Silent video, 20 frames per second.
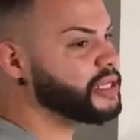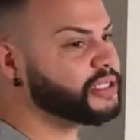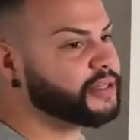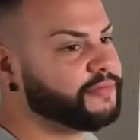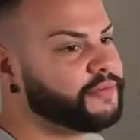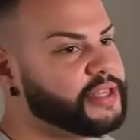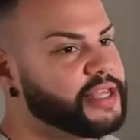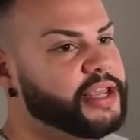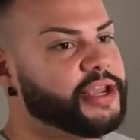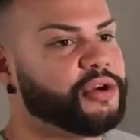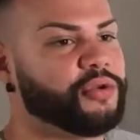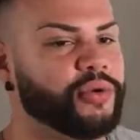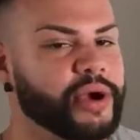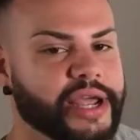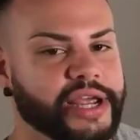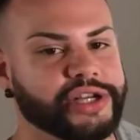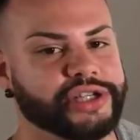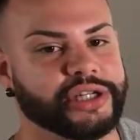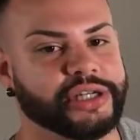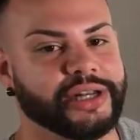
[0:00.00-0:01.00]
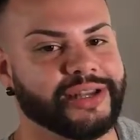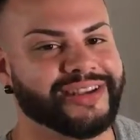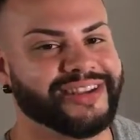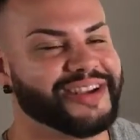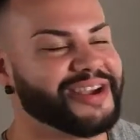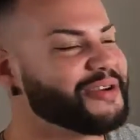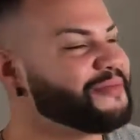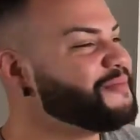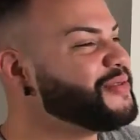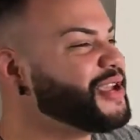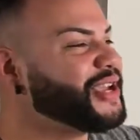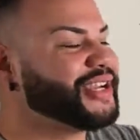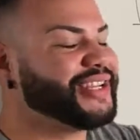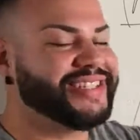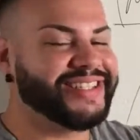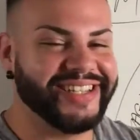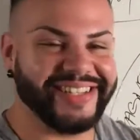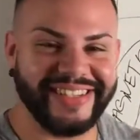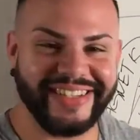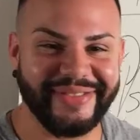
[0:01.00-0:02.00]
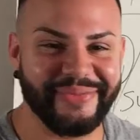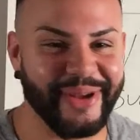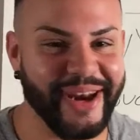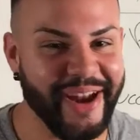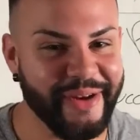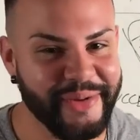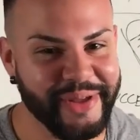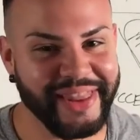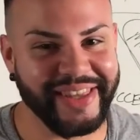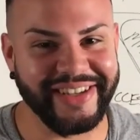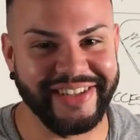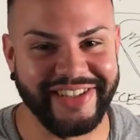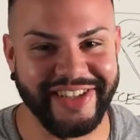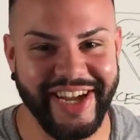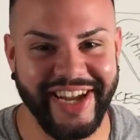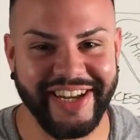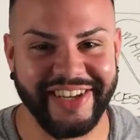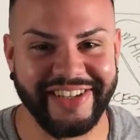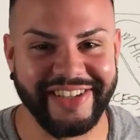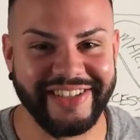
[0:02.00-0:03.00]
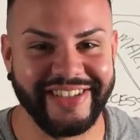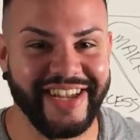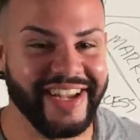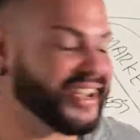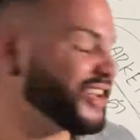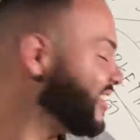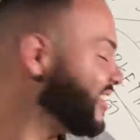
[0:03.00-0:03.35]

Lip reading: piece of the equation, because this is when everything changes.